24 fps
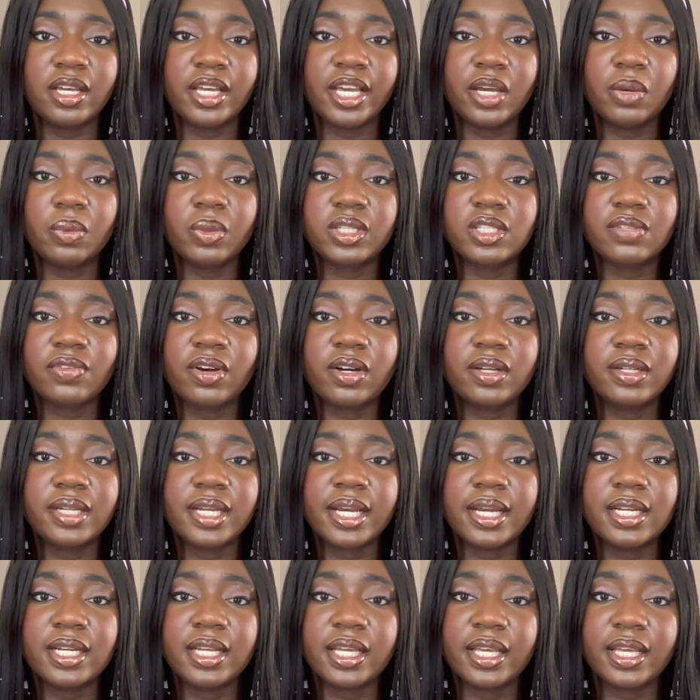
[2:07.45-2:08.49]
It was
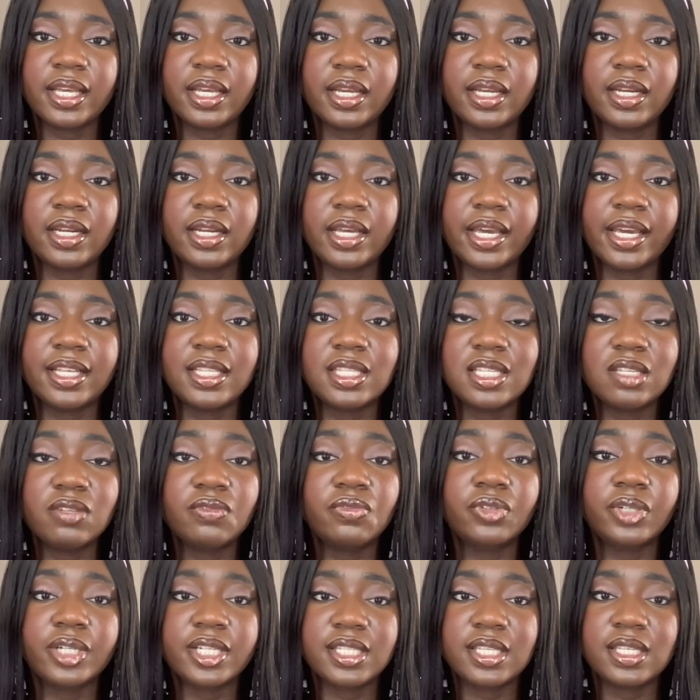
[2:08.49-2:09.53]
founded in
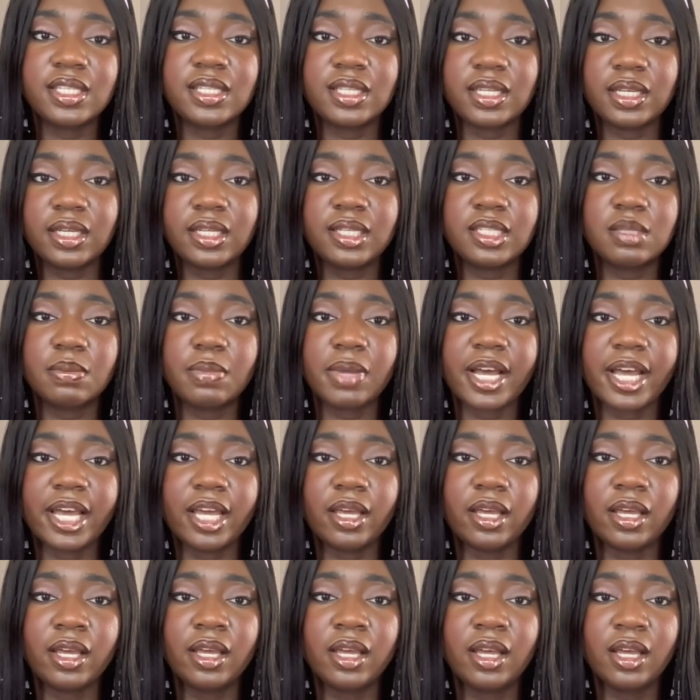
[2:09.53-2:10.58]
1846
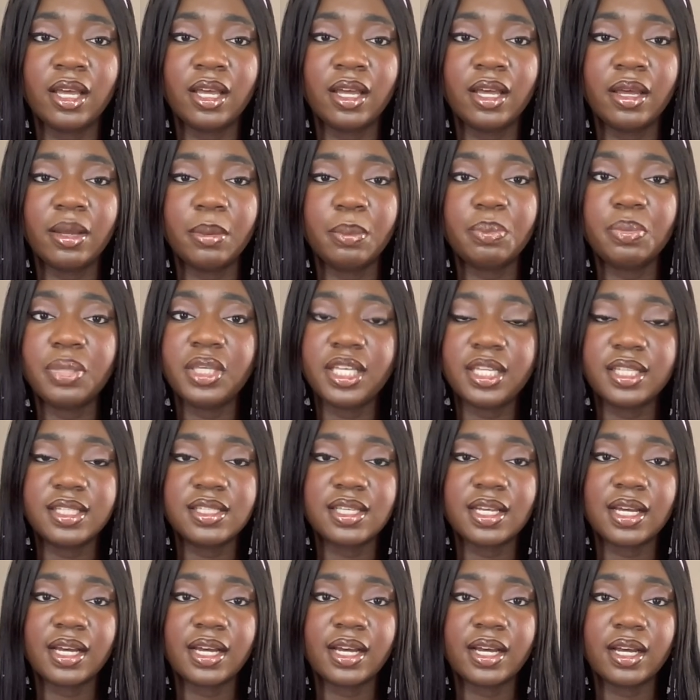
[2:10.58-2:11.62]
by
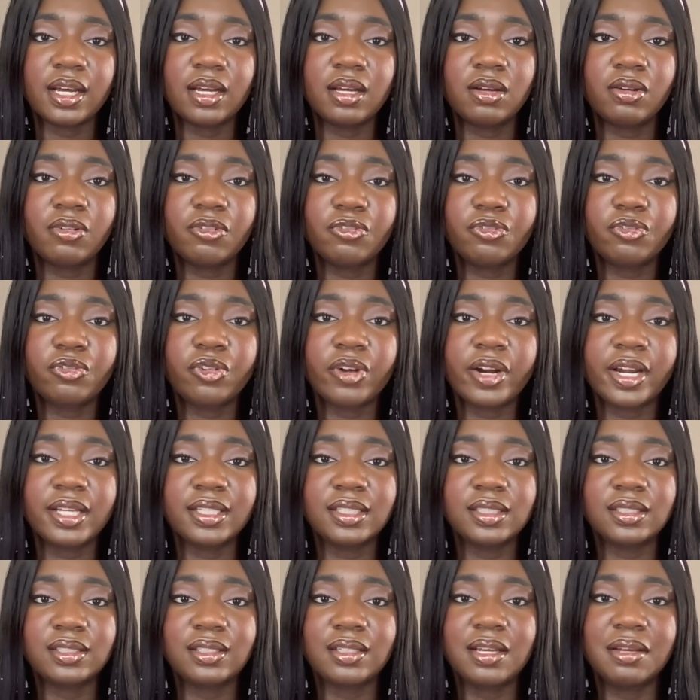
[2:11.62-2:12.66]
Peter
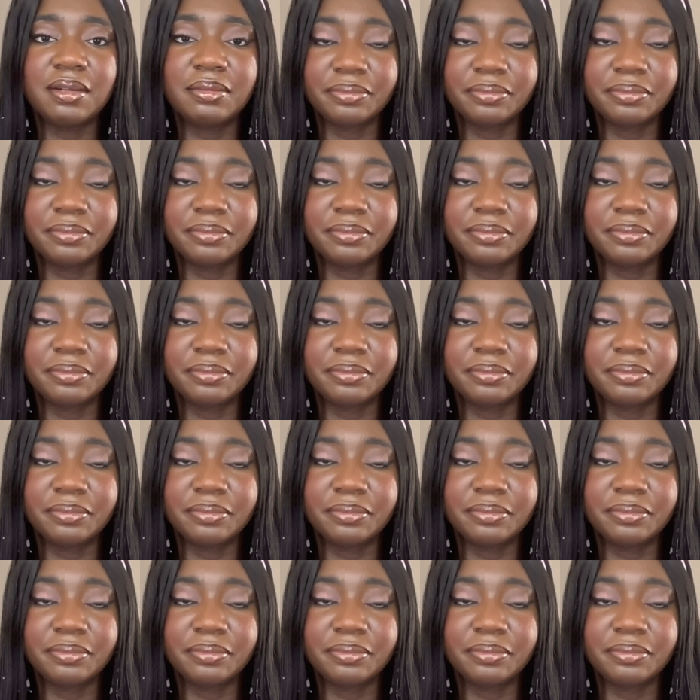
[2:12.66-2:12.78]
Friend.